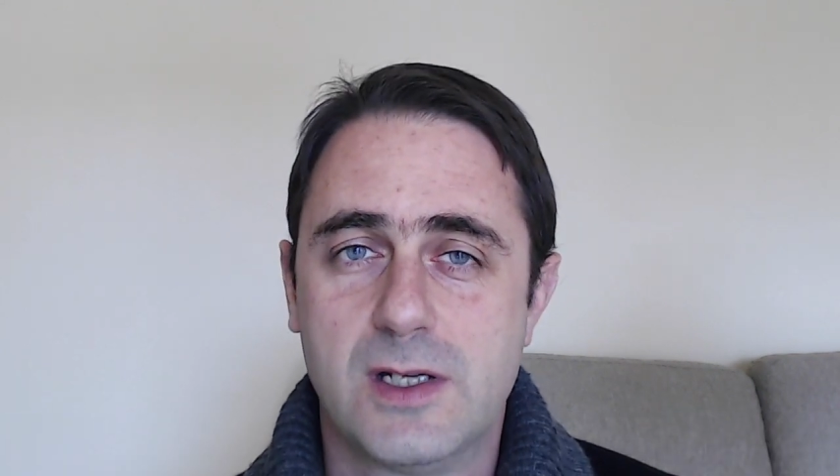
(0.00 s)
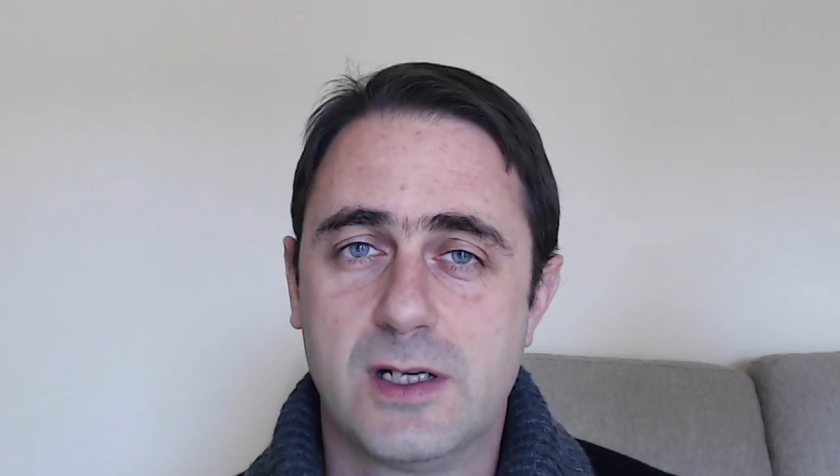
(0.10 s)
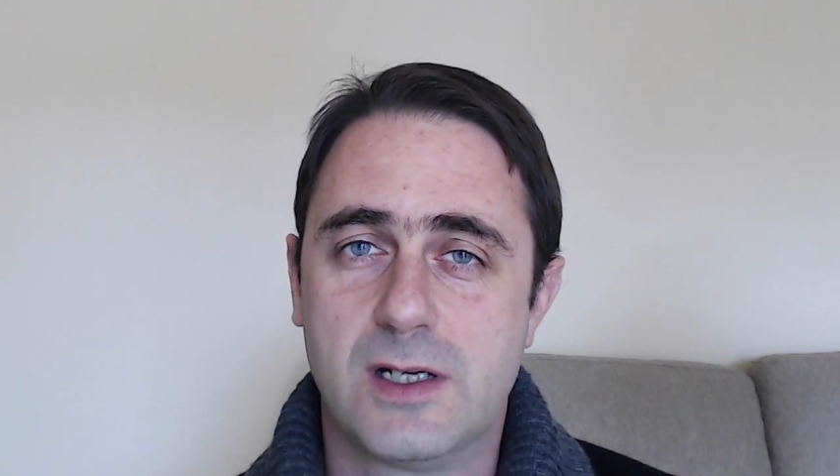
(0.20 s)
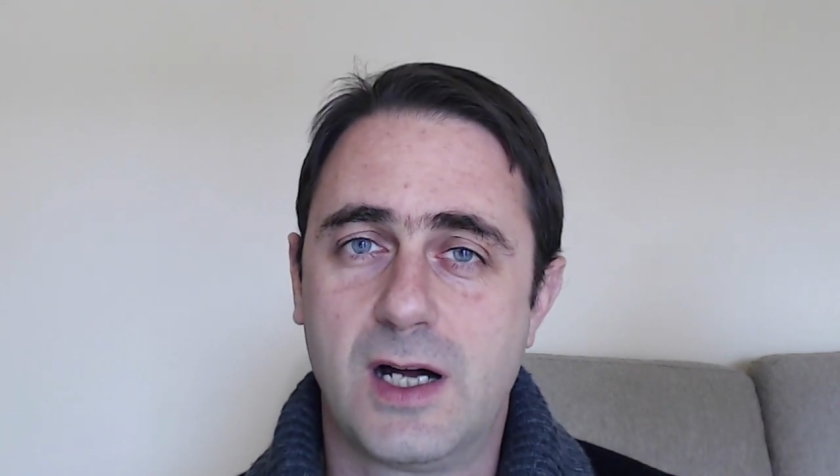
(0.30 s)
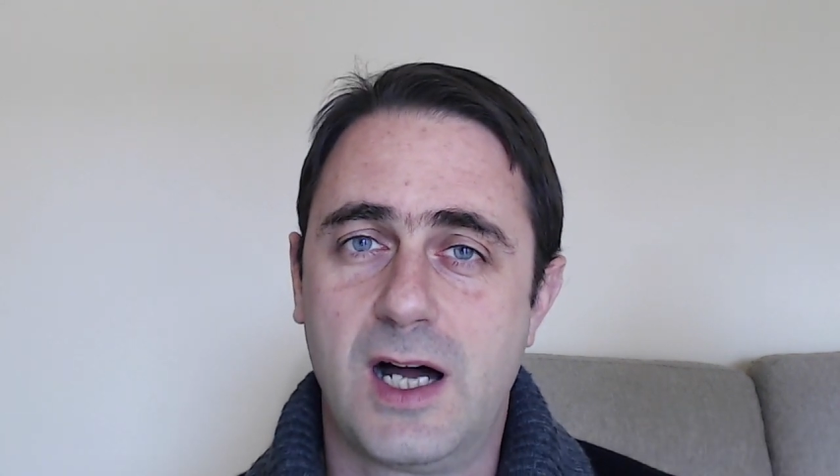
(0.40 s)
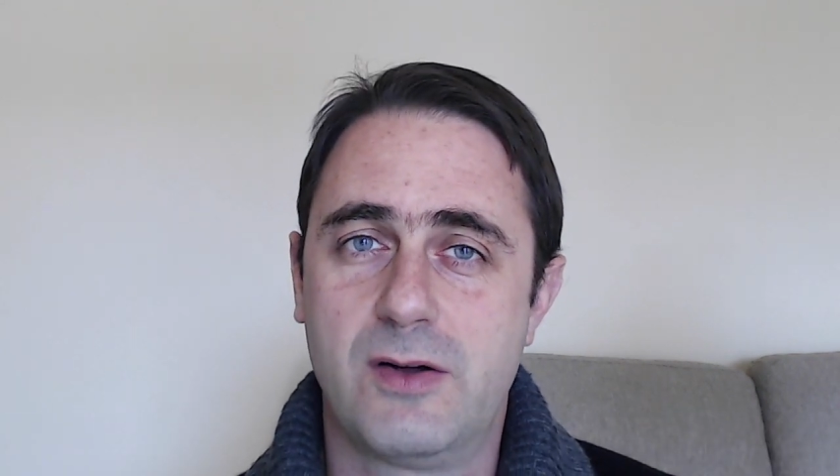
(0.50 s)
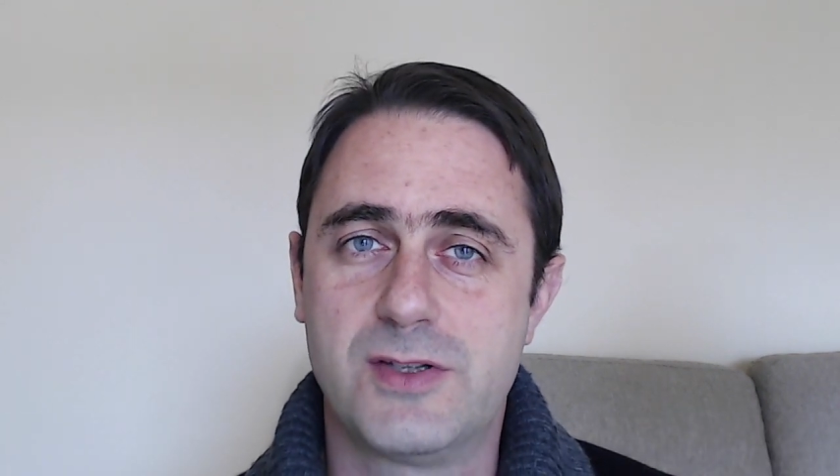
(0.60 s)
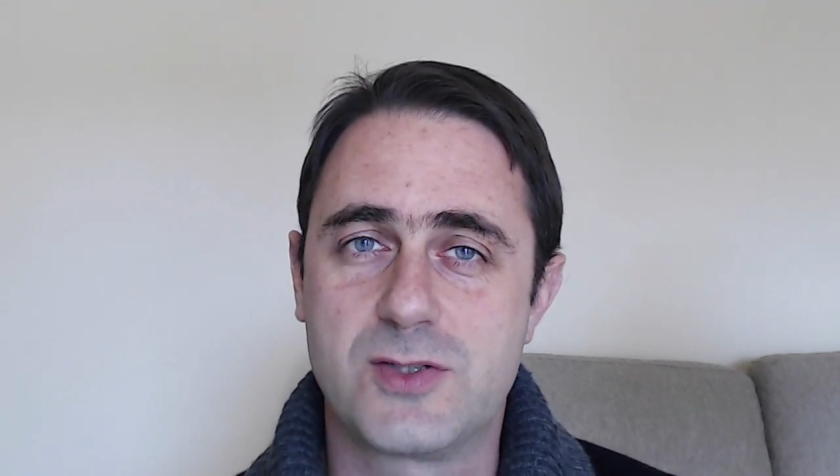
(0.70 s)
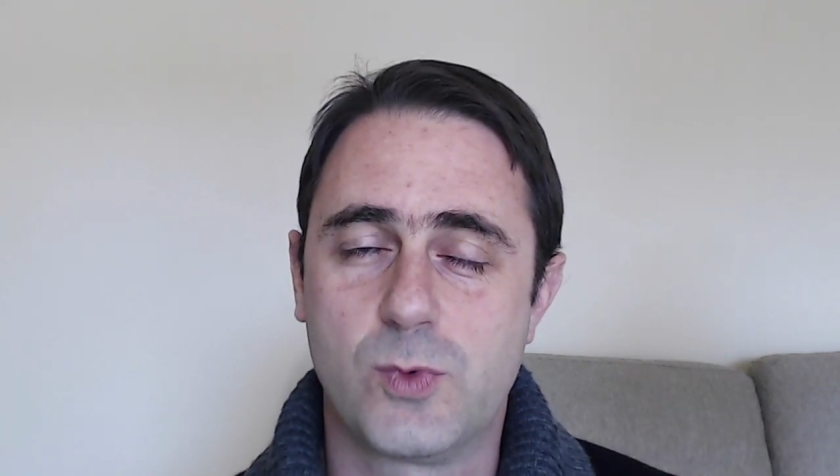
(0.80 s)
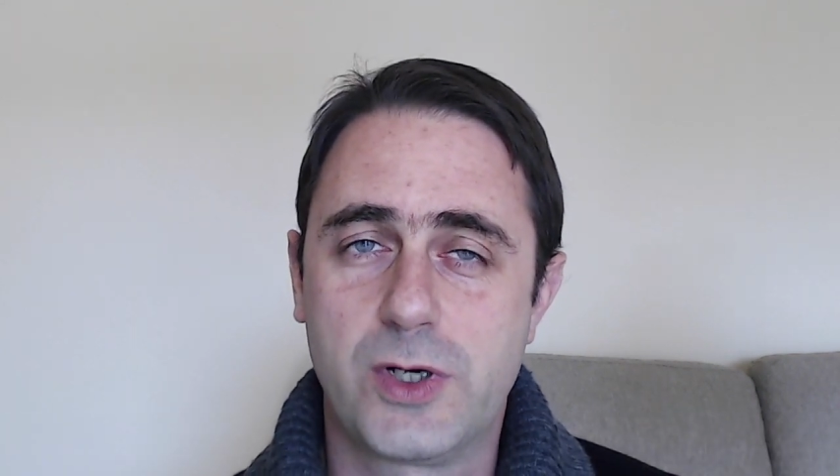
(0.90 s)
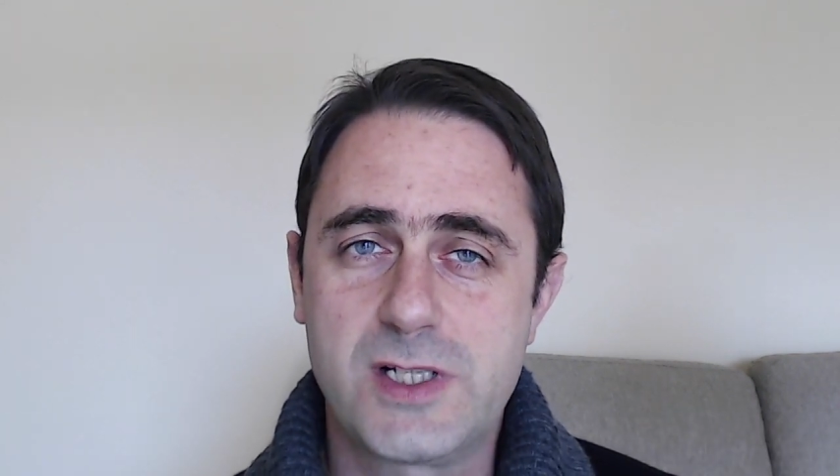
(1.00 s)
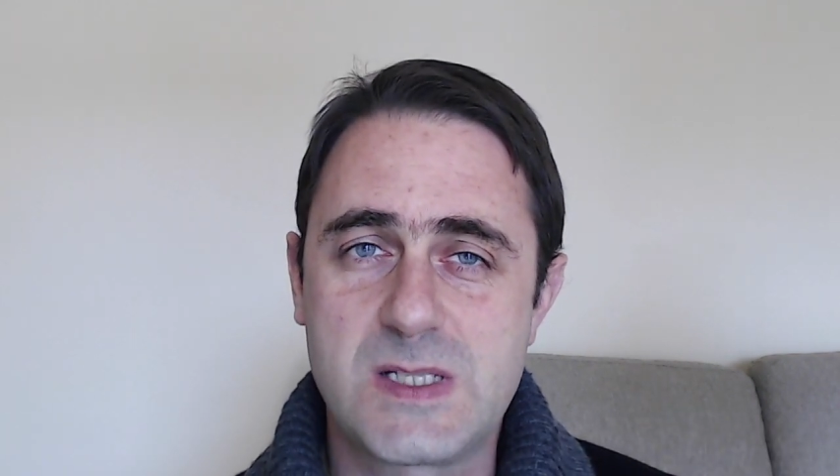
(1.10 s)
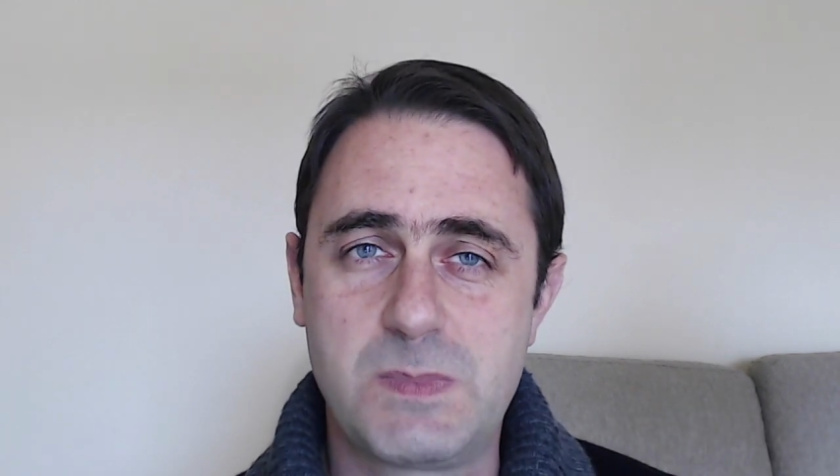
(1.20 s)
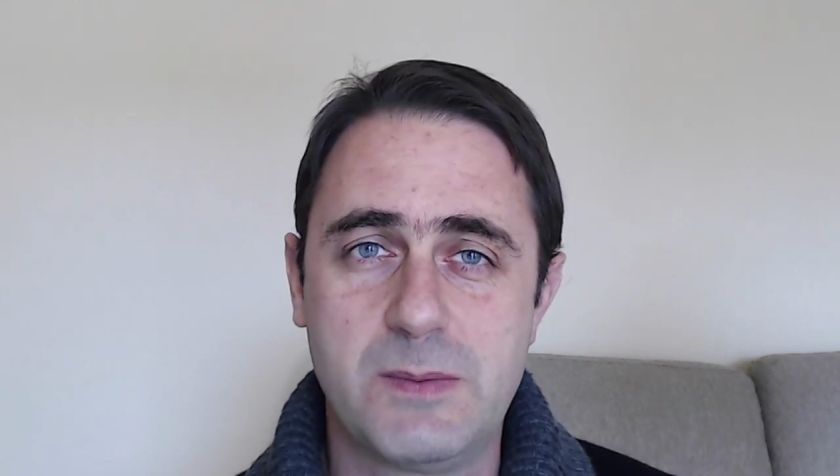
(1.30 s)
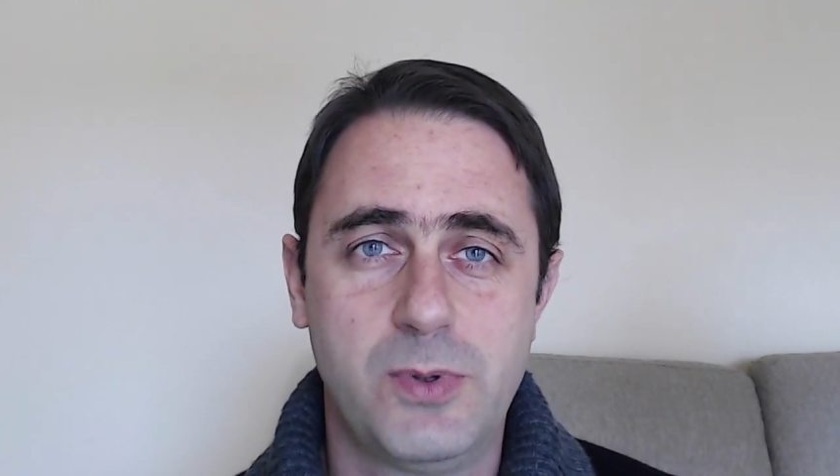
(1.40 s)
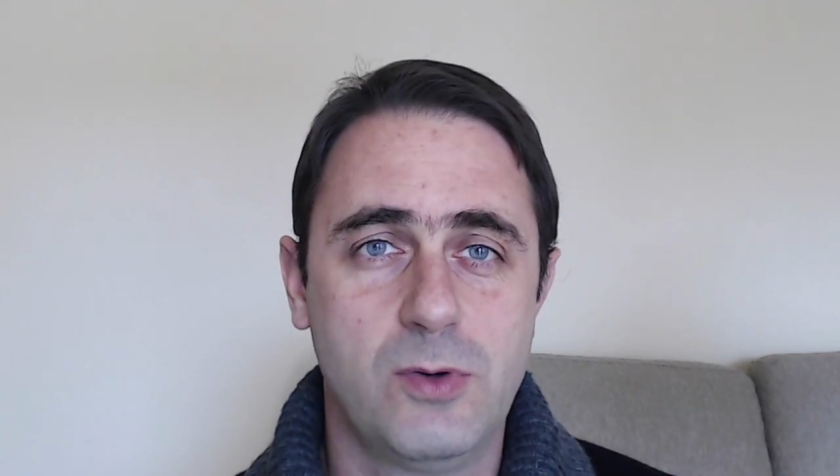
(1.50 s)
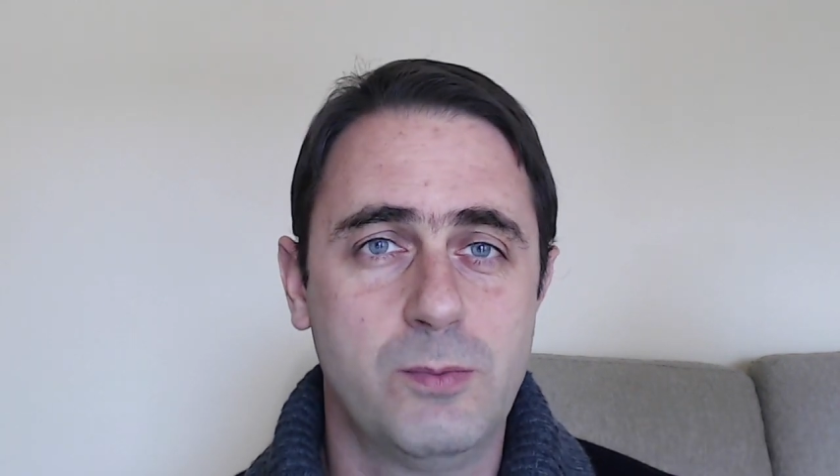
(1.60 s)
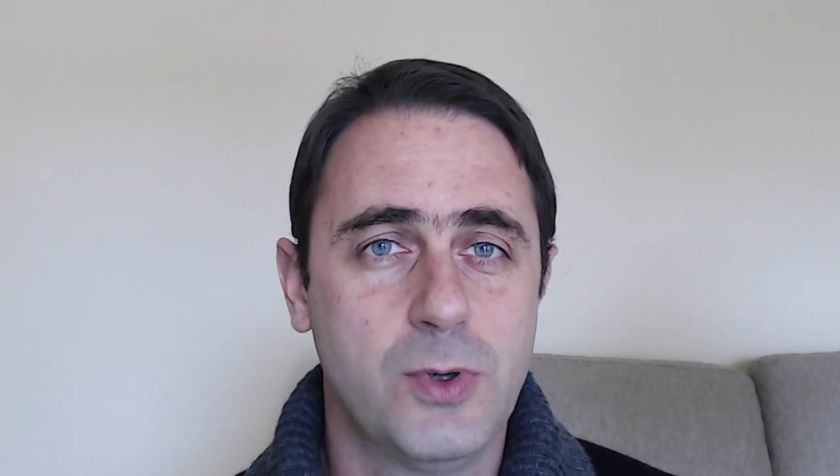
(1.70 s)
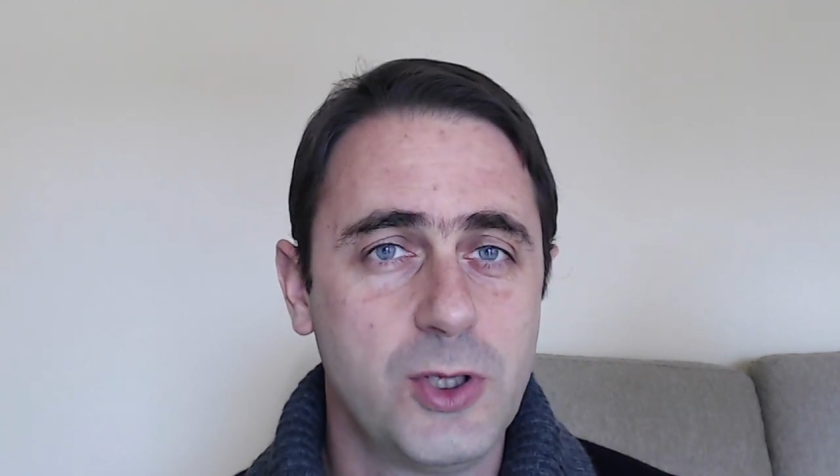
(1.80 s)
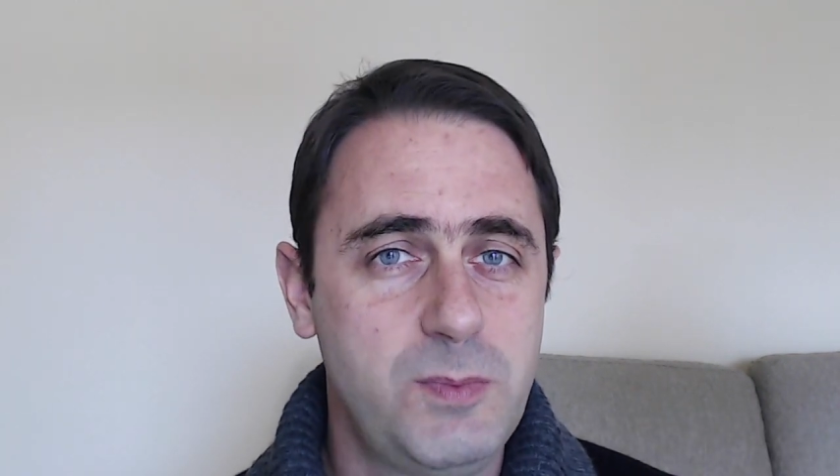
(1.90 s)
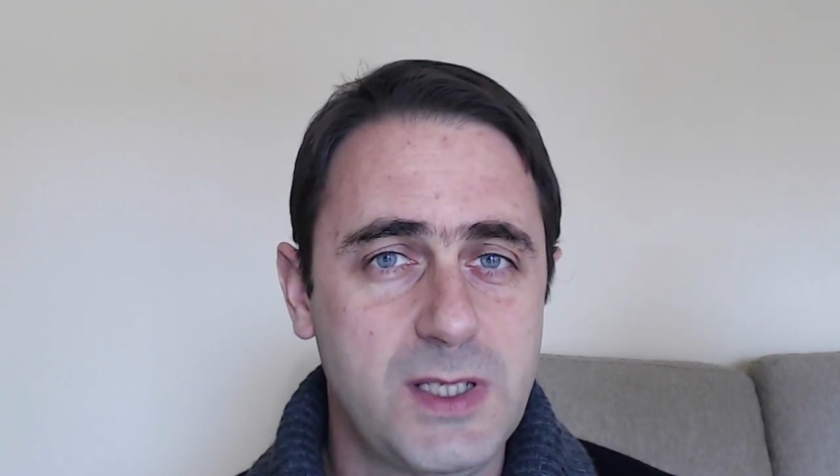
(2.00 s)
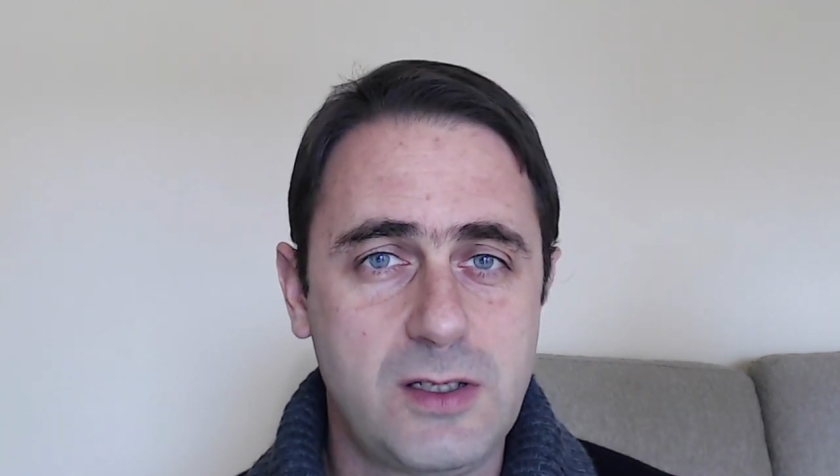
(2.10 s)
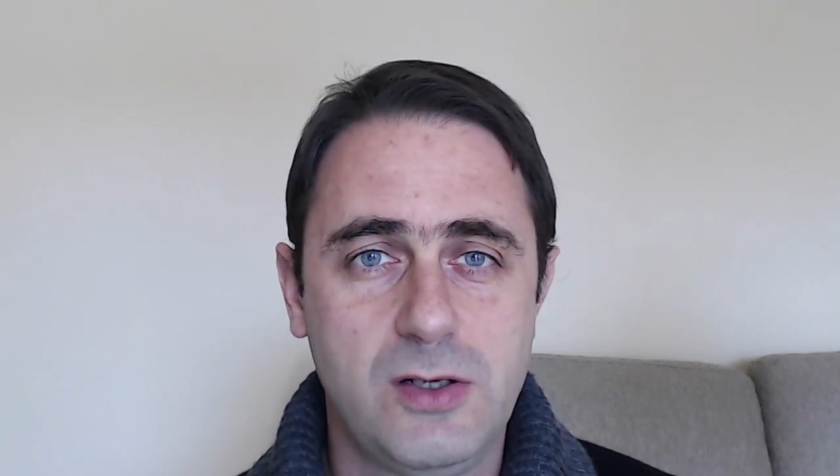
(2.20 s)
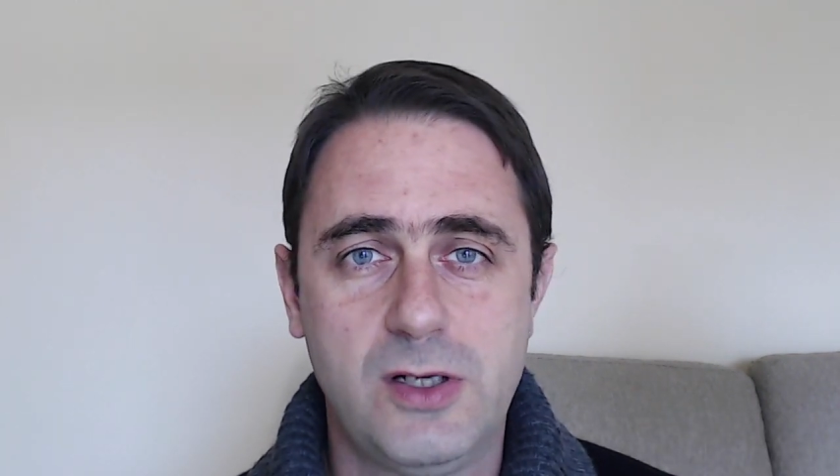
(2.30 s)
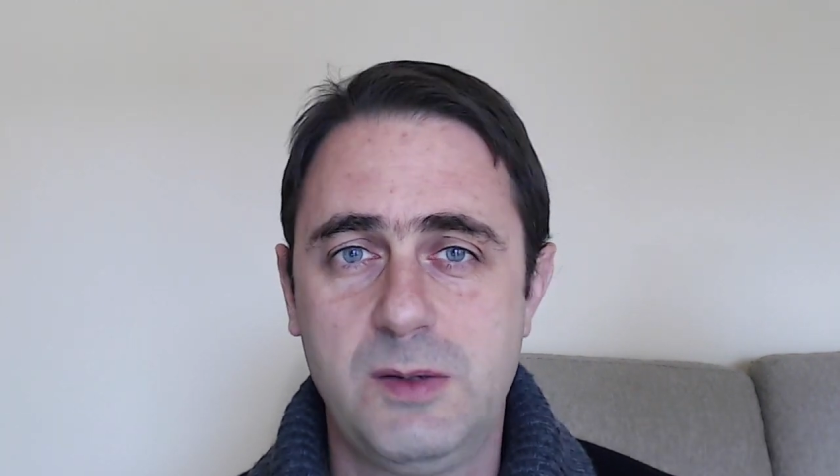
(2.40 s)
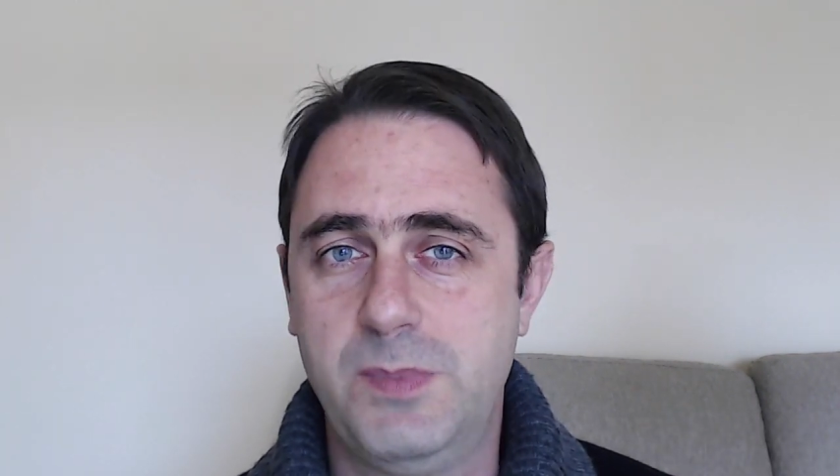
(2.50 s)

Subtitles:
how this works, people who bought Bitcoin,